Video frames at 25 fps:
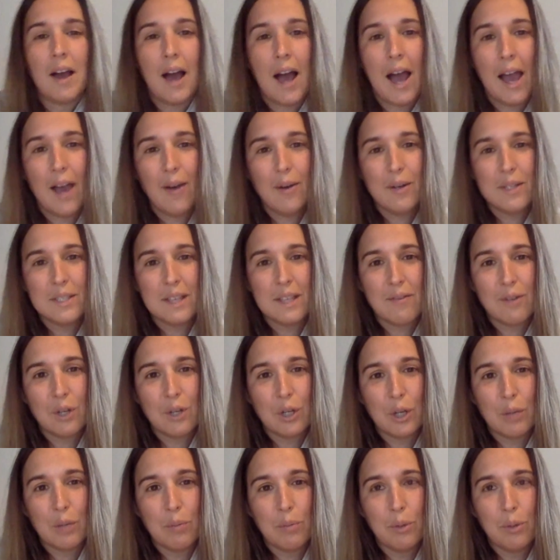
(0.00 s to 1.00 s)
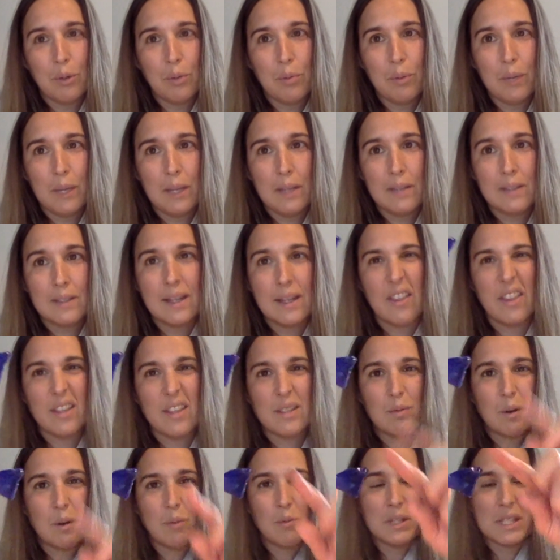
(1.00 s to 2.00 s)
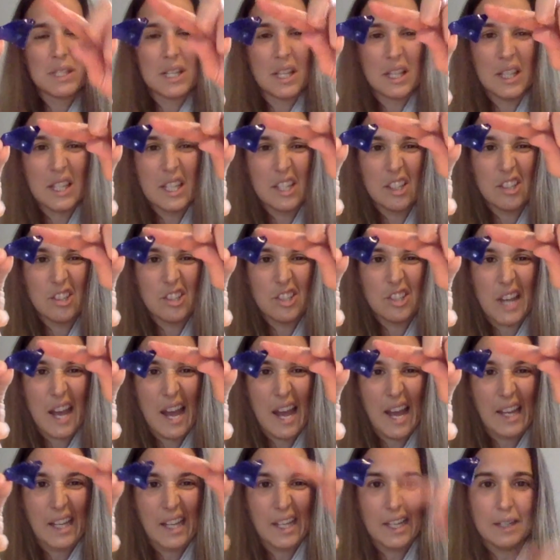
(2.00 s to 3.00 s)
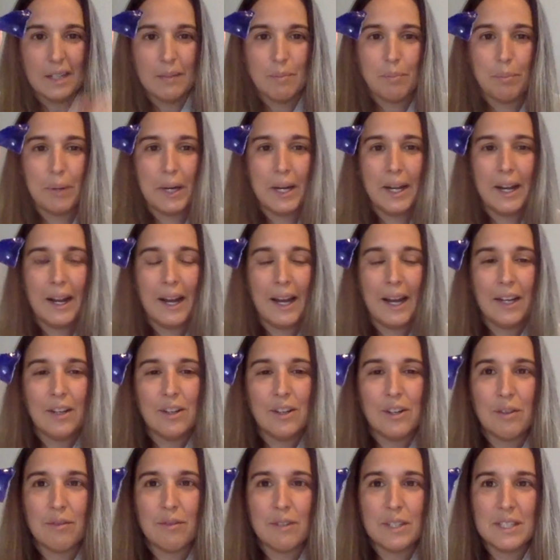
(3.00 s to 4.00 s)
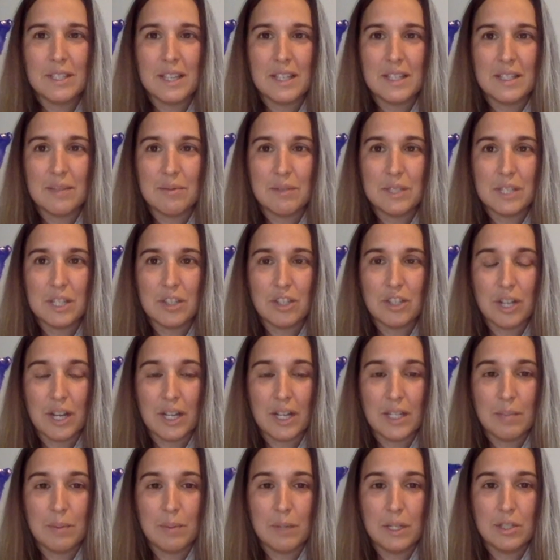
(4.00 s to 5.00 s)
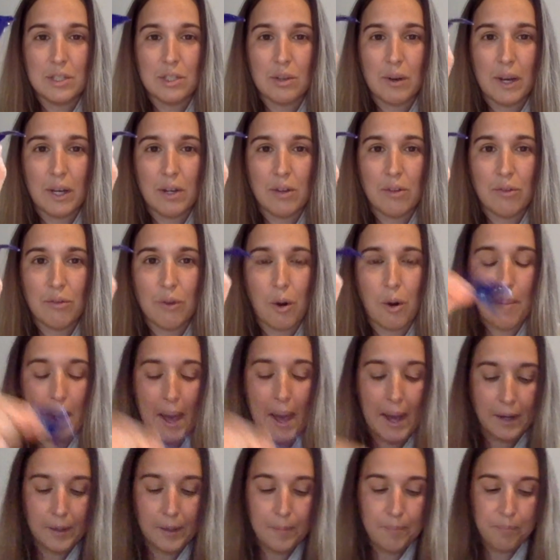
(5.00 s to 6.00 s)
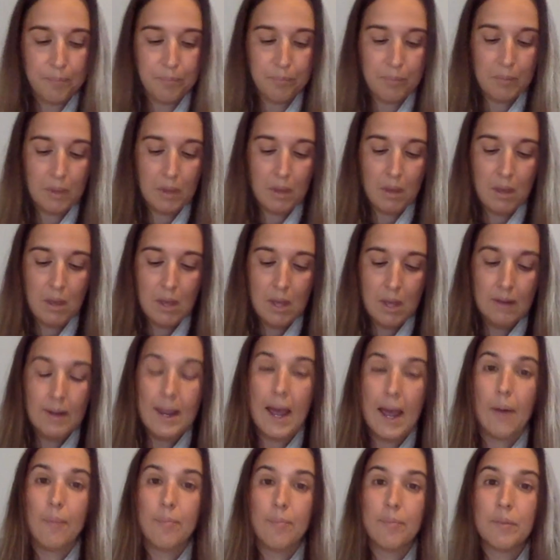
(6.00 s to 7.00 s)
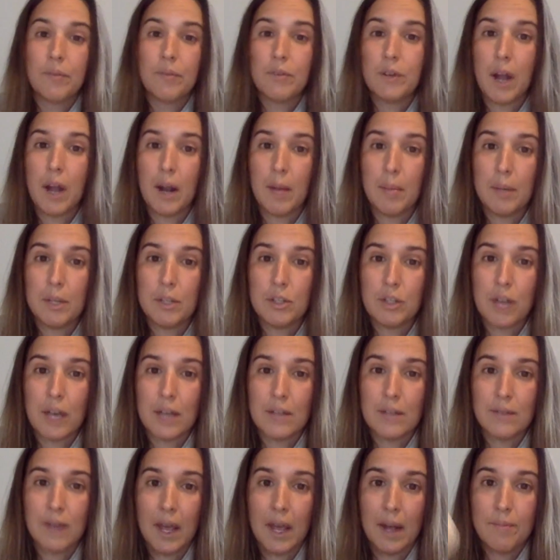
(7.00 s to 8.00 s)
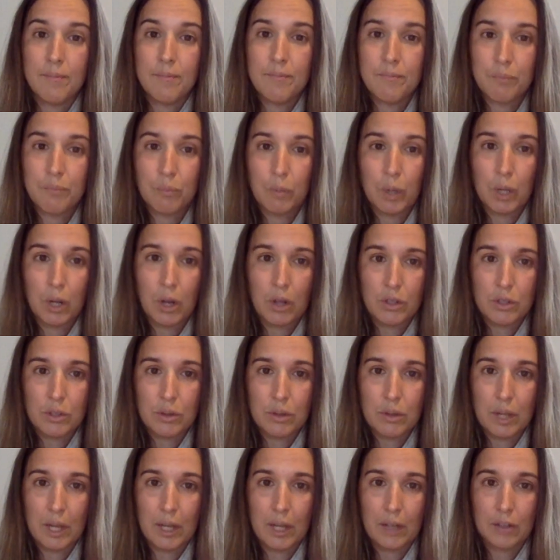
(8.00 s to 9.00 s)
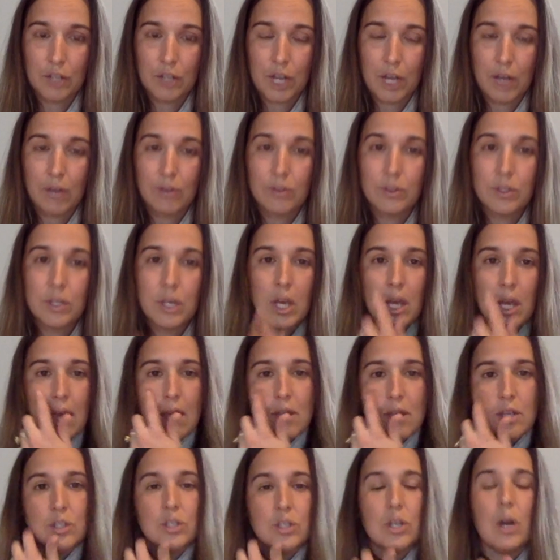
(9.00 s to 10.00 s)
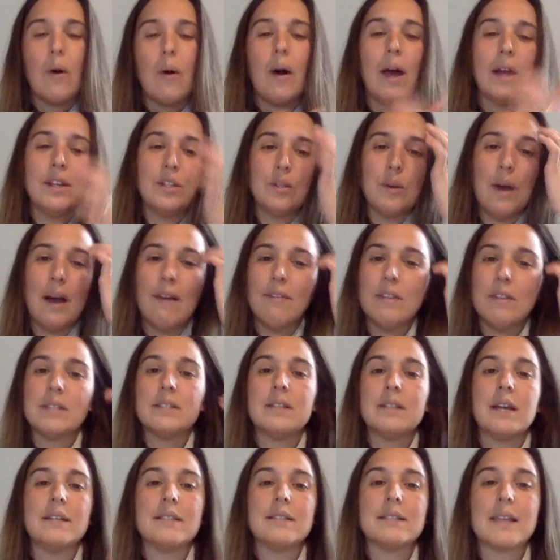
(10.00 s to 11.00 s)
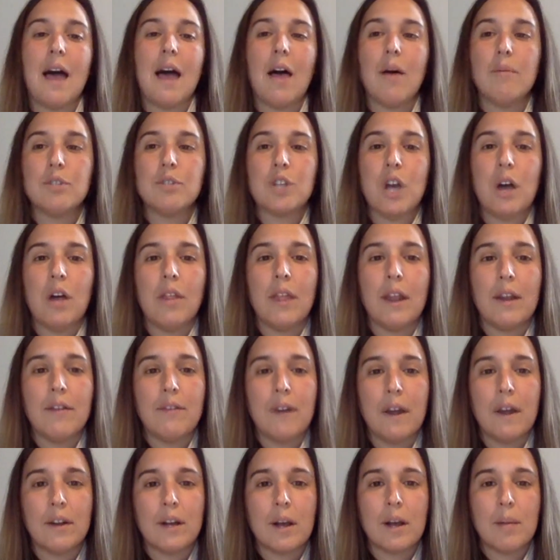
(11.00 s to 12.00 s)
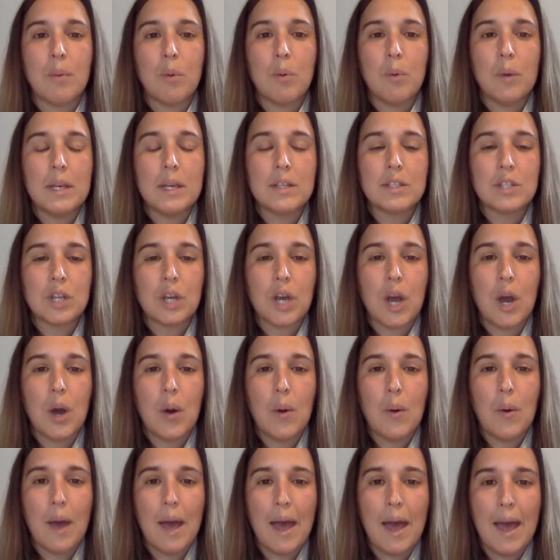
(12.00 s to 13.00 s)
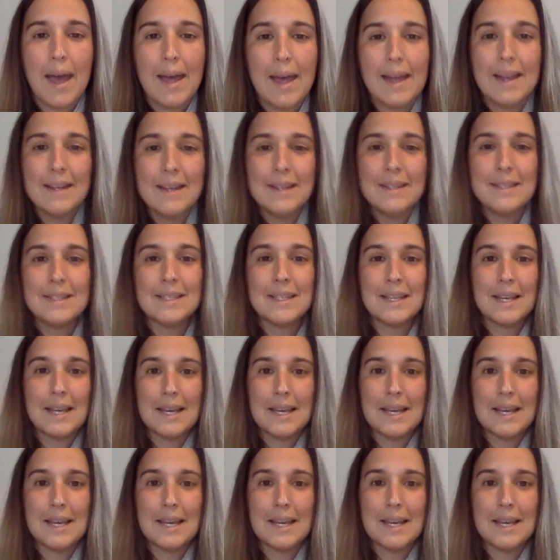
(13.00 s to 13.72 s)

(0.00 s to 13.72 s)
I always love a good blue piece. Now, this one was a little jagged, but I couldn't resist. It was such a nice piece, so I couldn't throw it back. Now, if you're not a beach glass fan, we can also collect shells. So I do have this nice scallop shell that I found a couple weeks ago, and